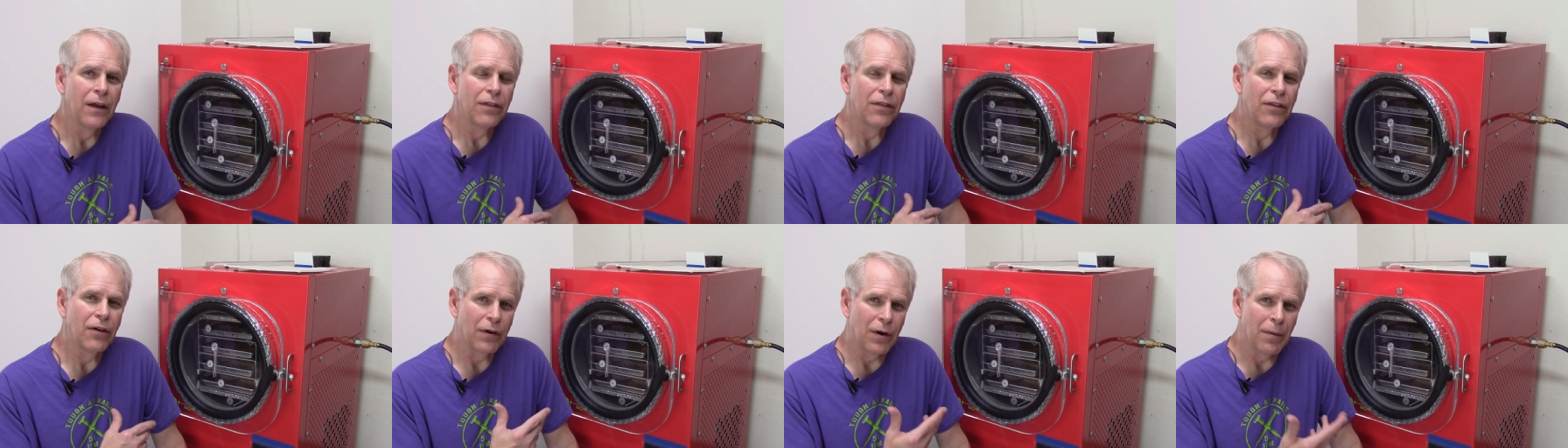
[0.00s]

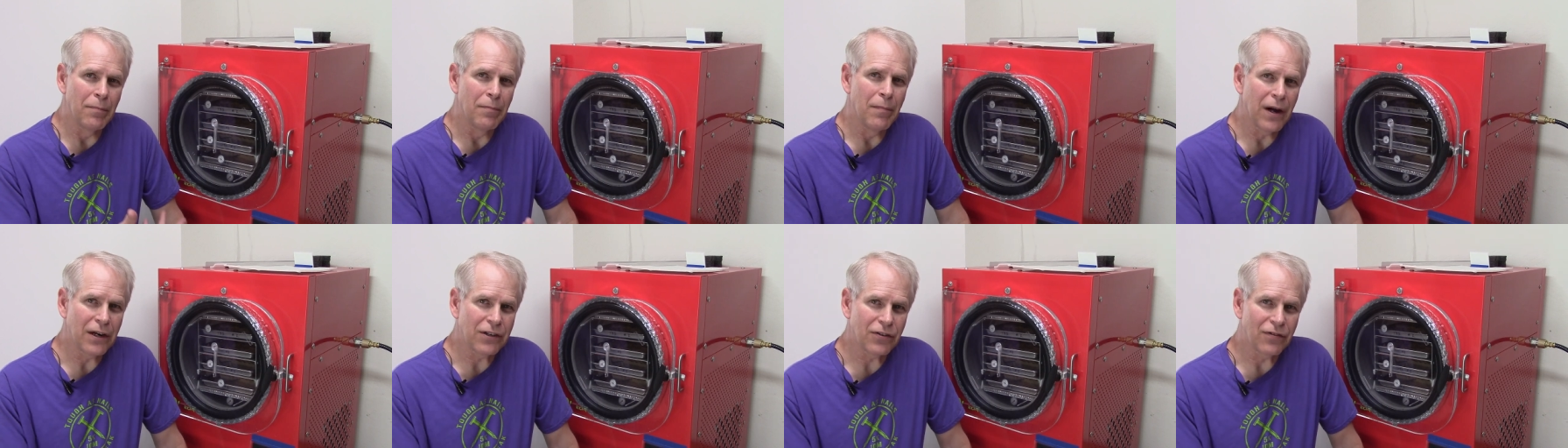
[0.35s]
They're a
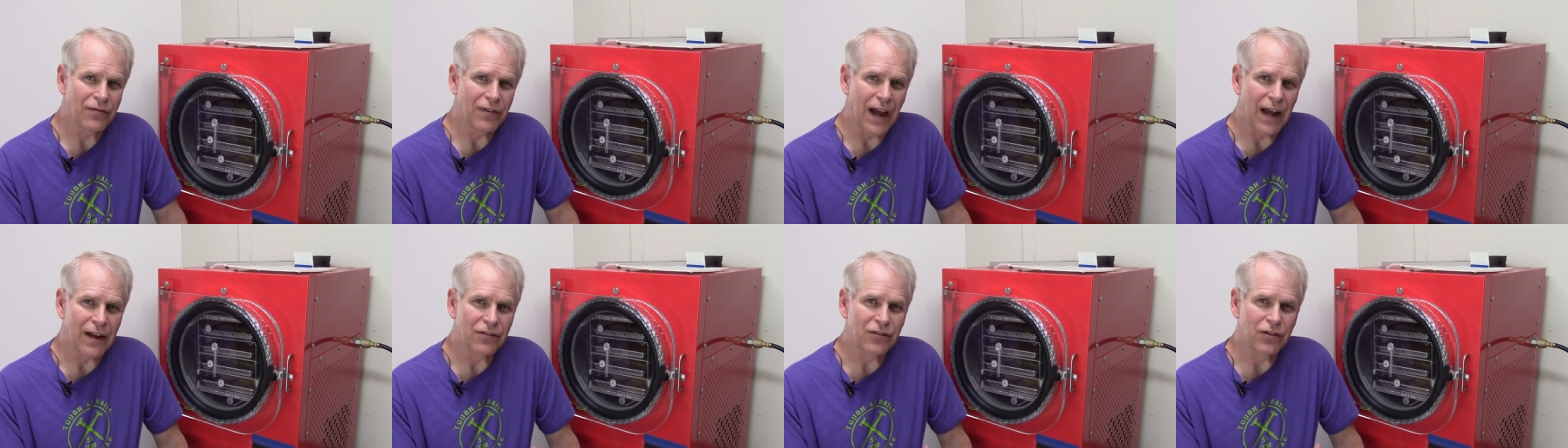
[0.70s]
much
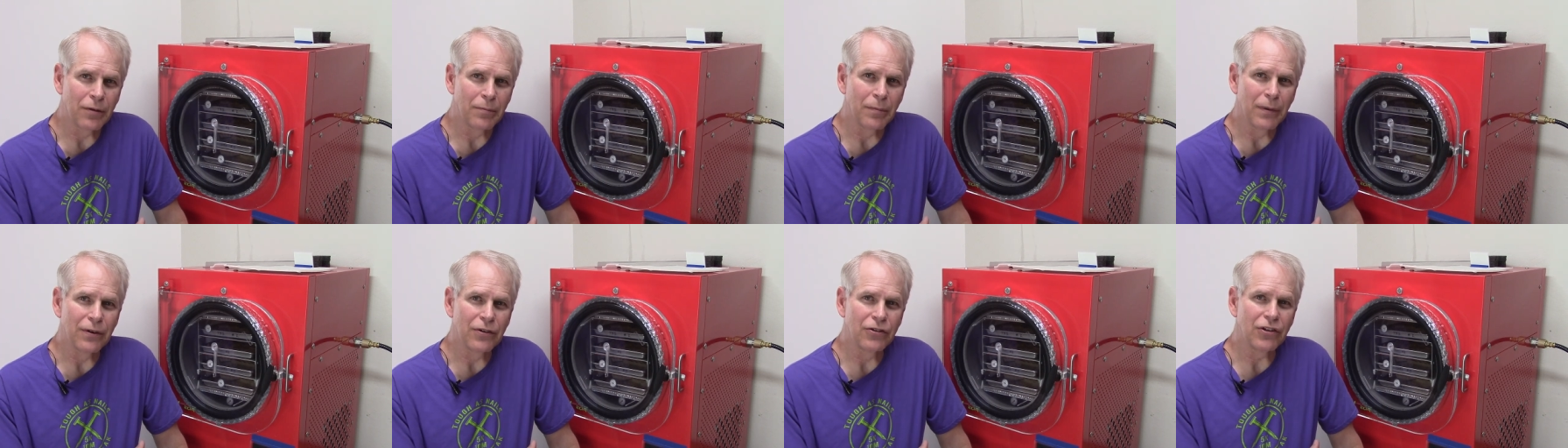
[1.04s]

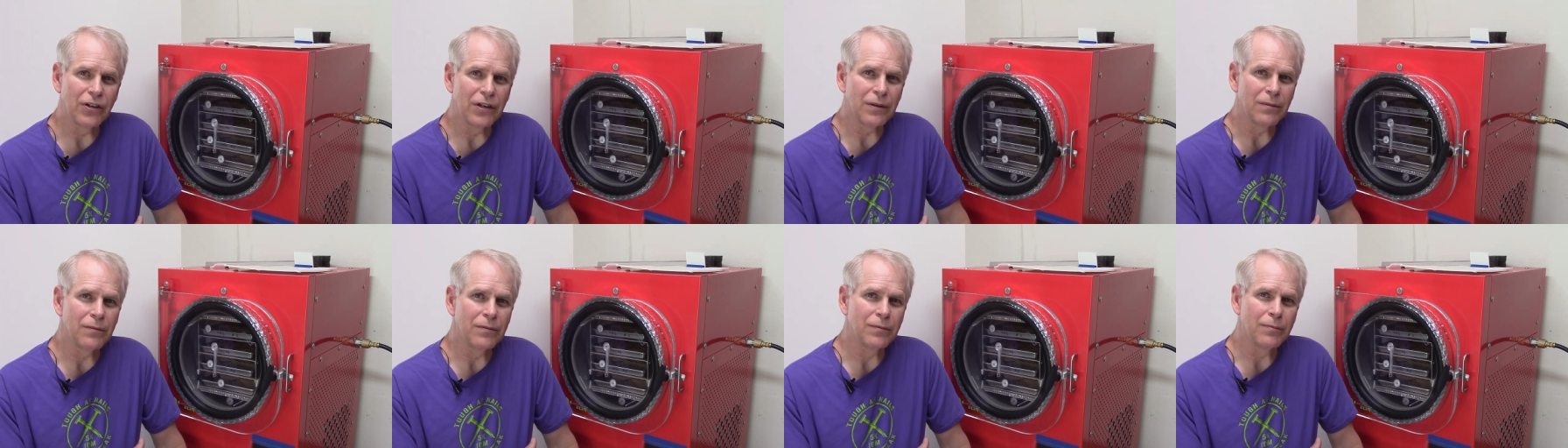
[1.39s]
faster
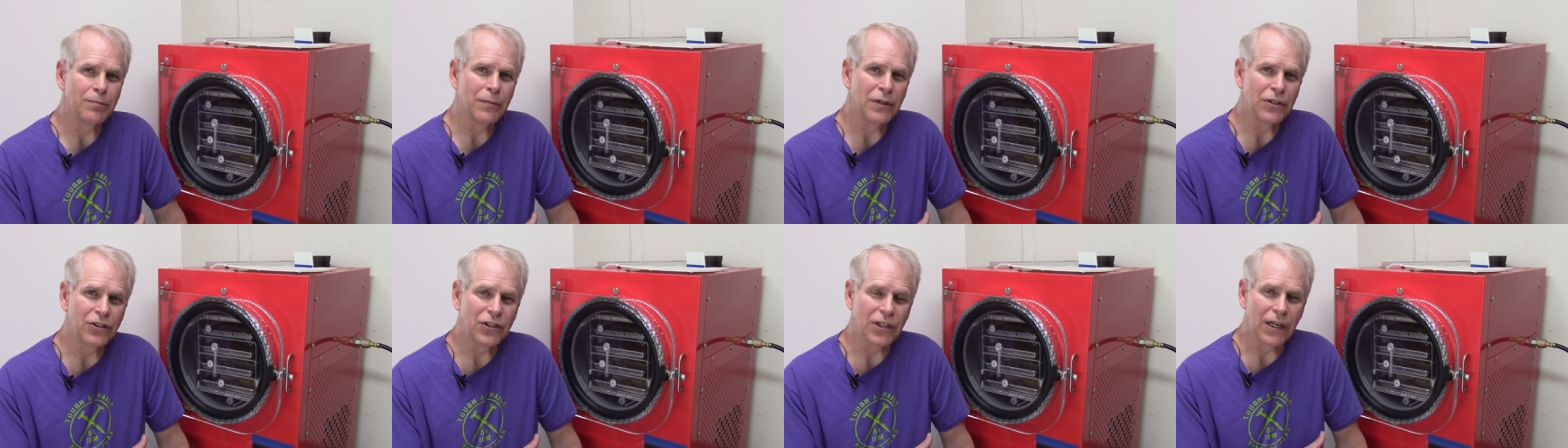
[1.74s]
machi
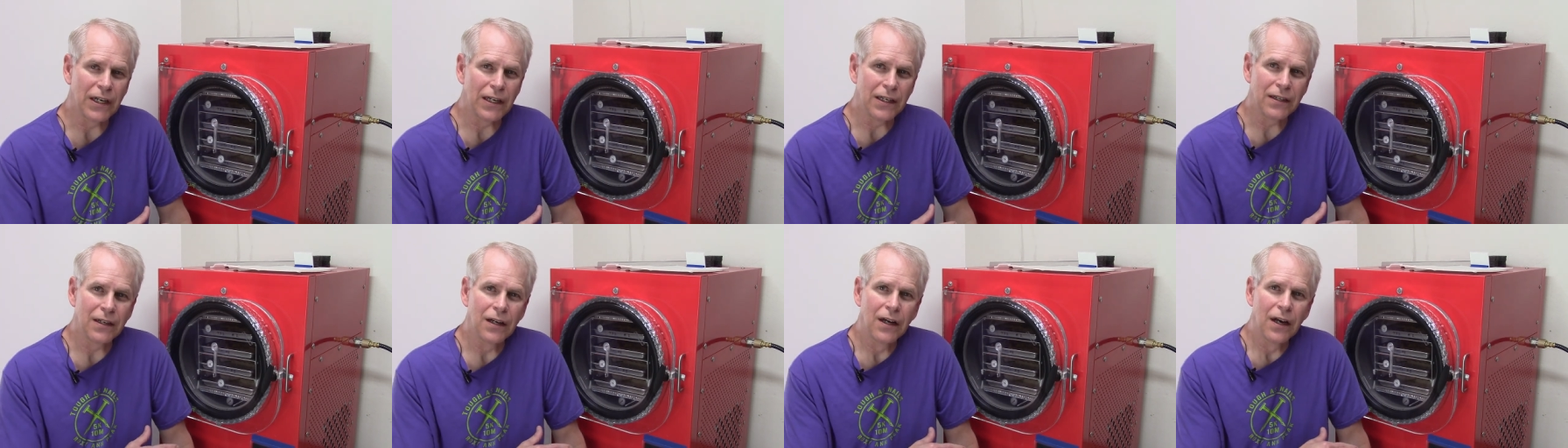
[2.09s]

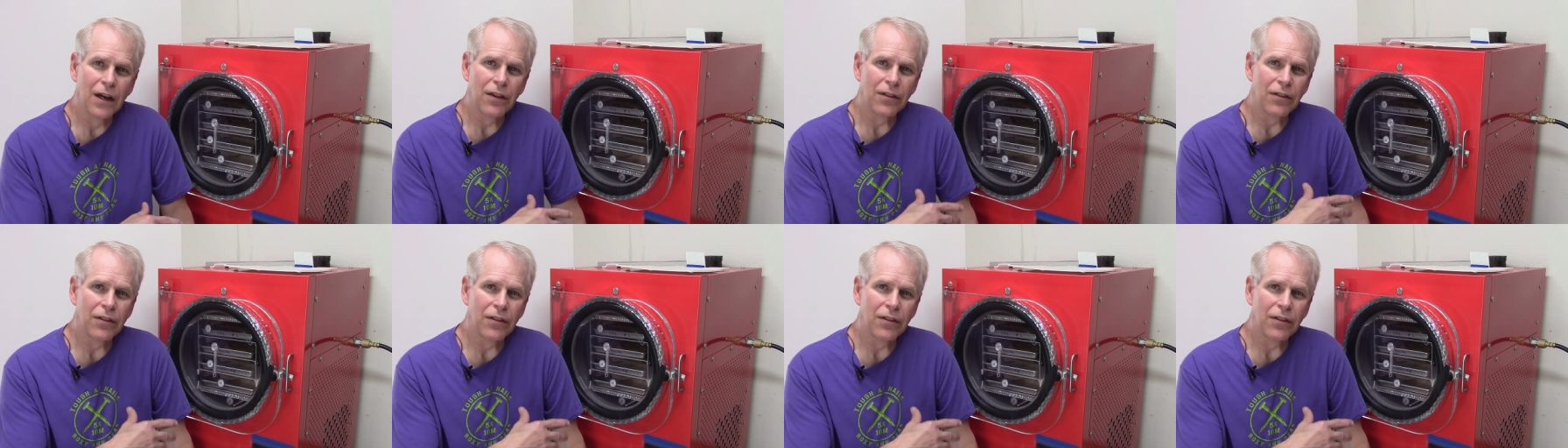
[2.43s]
machine.